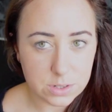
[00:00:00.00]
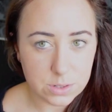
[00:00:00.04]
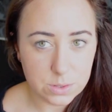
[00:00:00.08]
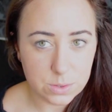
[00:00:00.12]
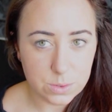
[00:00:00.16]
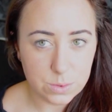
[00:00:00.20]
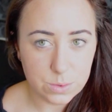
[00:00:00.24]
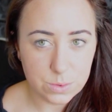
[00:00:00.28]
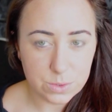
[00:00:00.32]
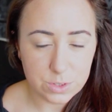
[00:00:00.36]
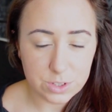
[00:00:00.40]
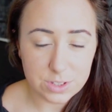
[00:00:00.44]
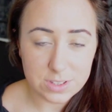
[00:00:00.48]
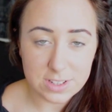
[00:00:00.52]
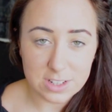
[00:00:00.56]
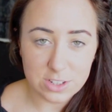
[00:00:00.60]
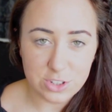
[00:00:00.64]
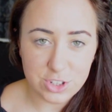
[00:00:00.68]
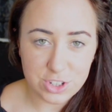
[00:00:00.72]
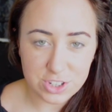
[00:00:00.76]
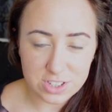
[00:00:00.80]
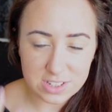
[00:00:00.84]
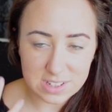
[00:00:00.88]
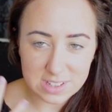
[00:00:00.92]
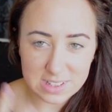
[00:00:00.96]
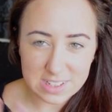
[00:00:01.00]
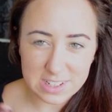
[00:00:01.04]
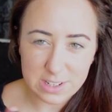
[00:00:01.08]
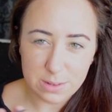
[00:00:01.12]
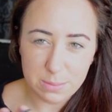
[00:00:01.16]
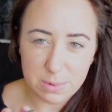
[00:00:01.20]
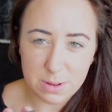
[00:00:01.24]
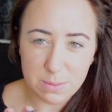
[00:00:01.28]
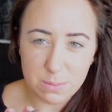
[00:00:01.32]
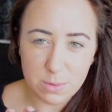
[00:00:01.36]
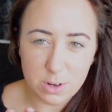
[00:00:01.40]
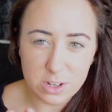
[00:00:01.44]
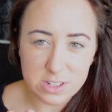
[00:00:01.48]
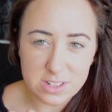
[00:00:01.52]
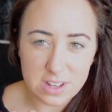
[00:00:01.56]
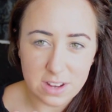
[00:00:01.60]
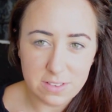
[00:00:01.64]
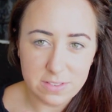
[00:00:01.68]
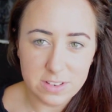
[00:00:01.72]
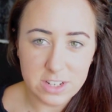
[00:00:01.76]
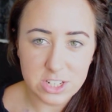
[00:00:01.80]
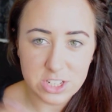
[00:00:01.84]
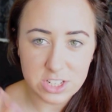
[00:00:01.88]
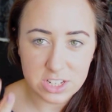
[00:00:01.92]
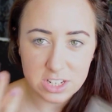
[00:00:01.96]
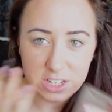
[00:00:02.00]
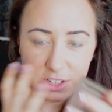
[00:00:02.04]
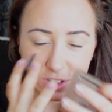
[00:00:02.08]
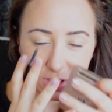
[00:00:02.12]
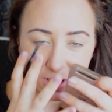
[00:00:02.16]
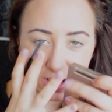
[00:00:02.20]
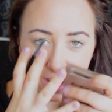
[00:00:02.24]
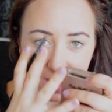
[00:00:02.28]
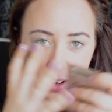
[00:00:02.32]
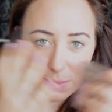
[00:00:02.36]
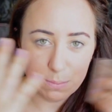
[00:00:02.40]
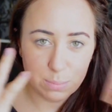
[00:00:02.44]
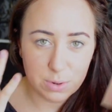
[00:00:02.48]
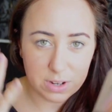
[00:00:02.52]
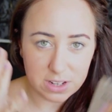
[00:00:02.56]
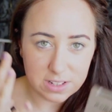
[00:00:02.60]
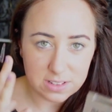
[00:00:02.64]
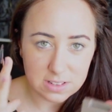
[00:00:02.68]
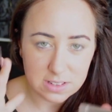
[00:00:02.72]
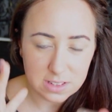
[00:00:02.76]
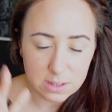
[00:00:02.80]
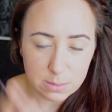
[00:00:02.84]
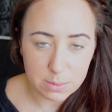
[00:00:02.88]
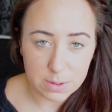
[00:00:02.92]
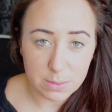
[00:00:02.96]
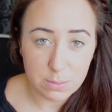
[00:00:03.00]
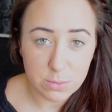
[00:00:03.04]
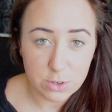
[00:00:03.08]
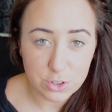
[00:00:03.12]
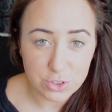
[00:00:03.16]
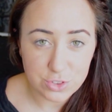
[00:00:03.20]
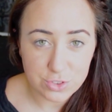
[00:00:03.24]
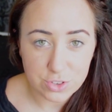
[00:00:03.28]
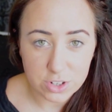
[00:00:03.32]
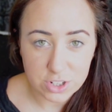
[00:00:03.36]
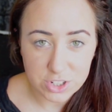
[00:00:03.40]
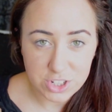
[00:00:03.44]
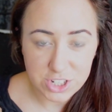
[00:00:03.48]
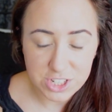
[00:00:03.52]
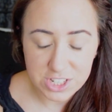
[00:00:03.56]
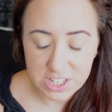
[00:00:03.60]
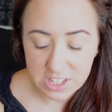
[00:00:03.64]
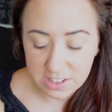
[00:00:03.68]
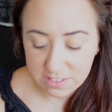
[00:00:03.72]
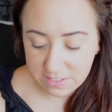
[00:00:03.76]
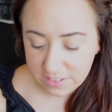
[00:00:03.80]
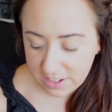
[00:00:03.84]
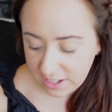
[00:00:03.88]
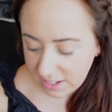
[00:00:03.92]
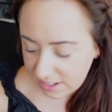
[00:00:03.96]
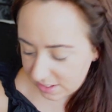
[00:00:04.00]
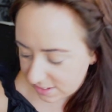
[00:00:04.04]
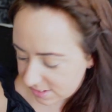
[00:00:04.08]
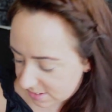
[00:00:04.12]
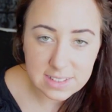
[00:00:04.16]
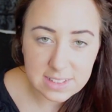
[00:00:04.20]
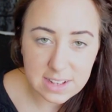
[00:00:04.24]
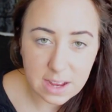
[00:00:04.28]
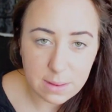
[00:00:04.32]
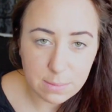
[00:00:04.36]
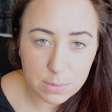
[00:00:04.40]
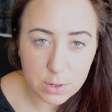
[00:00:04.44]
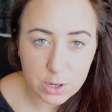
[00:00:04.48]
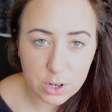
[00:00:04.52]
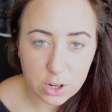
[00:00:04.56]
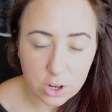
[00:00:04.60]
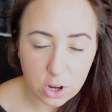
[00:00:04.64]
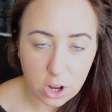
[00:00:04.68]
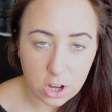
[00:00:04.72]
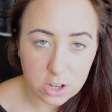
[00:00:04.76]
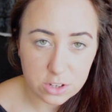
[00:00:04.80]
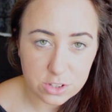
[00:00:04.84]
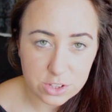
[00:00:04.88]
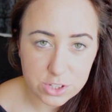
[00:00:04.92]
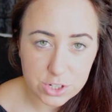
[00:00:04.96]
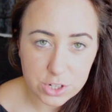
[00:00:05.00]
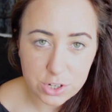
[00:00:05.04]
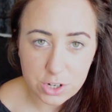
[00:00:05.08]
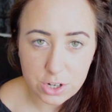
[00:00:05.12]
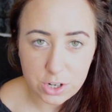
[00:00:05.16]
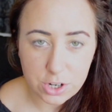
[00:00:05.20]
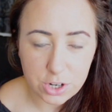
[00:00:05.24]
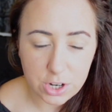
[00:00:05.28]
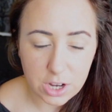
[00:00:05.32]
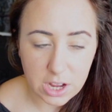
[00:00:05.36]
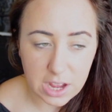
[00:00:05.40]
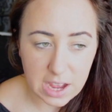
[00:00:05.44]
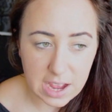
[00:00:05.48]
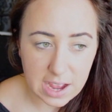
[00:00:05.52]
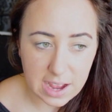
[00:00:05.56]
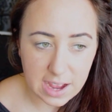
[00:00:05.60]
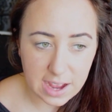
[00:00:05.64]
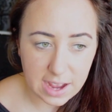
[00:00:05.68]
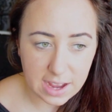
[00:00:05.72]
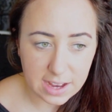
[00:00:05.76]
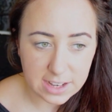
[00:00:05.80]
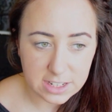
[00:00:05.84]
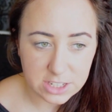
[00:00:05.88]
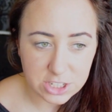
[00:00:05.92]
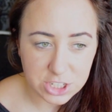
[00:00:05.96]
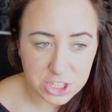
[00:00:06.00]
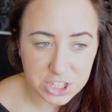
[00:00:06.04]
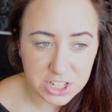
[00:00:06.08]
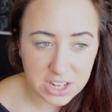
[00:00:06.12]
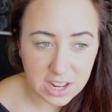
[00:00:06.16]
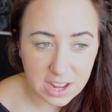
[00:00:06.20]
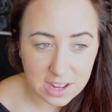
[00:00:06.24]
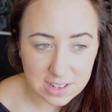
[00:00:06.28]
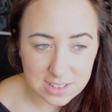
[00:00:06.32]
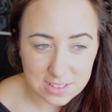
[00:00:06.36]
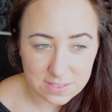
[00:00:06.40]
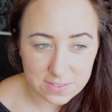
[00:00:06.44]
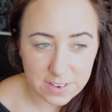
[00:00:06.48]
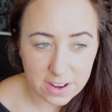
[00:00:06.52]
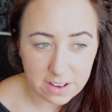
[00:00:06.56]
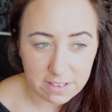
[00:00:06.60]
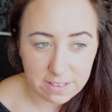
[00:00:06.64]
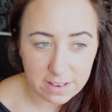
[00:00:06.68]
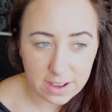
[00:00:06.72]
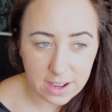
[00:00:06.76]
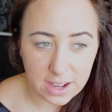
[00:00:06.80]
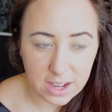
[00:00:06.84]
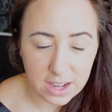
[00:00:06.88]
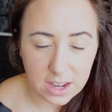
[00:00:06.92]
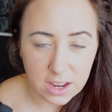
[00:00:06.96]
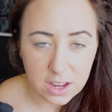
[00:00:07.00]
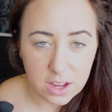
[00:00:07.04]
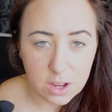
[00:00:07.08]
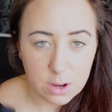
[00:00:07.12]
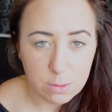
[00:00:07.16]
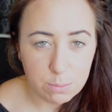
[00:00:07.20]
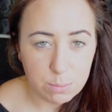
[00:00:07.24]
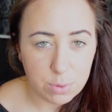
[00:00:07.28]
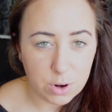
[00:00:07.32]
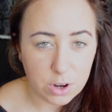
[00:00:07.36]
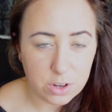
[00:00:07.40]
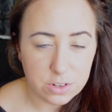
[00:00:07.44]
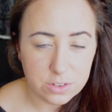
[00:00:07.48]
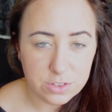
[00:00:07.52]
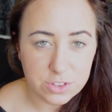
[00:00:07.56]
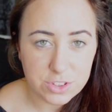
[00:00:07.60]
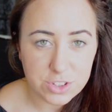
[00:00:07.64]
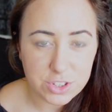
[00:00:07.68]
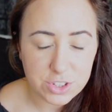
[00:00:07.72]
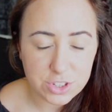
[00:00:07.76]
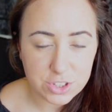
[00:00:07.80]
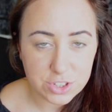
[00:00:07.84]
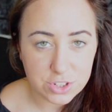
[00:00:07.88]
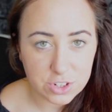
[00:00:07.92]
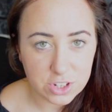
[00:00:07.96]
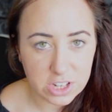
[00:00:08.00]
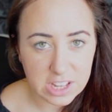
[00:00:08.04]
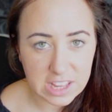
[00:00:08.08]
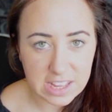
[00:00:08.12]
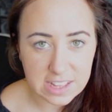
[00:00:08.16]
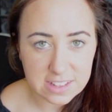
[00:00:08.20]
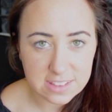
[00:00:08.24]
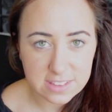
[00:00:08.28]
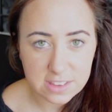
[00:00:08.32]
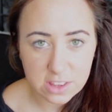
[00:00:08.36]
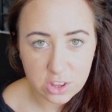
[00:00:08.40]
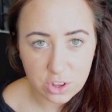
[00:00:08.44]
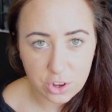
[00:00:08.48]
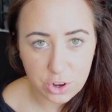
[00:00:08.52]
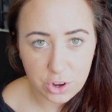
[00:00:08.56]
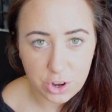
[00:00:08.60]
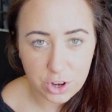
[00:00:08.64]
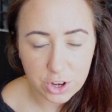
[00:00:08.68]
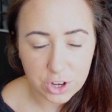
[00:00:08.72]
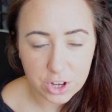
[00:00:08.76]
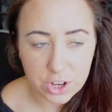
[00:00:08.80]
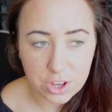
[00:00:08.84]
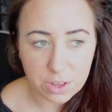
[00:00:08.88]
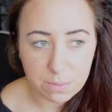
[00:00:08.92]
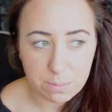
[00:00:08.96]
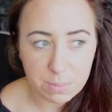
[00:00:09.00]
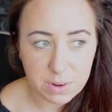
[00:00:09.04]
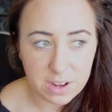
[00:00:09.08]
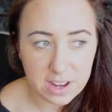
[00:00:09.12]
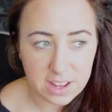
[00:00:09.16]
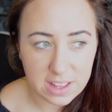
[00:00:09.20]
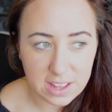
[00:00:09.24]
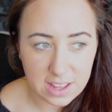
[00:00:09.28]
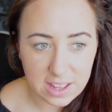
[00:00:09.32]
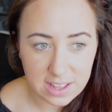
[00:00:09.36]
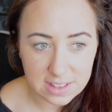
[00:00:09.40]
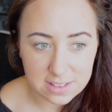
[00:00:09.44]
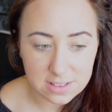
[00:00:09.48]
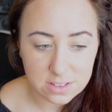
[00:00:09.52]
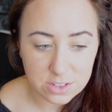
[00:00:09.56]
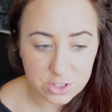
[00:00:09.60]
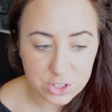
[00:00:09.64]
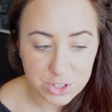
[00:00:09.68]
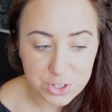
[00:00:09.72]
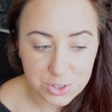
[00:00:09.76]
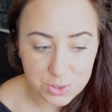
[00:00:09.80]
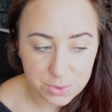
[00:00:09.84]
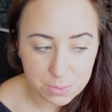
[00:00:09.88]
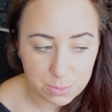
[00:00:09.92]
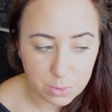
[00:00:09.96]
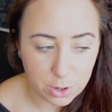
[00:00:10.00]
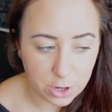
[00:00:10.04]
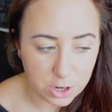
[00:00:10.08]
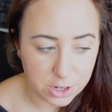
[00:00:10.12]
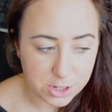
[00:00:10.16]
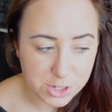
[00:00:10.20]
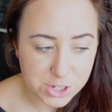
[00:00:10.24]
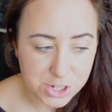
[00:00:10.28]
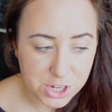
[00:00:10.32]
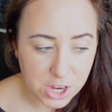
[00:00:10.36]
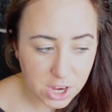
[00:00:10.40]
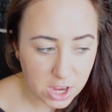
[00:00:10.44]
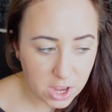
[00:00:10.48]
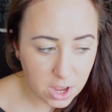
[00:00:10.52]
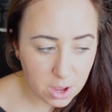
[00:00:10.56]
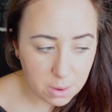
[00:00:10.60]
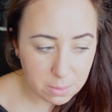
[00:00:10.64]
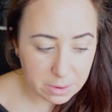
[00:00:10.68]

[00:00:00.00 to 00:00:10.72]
So that's just a little bit more definition. It just kind of brings a little bit more structure to your face. Next, I'm going to contour, and she has a very bronzed, sun-kissed look, but it isn't too much.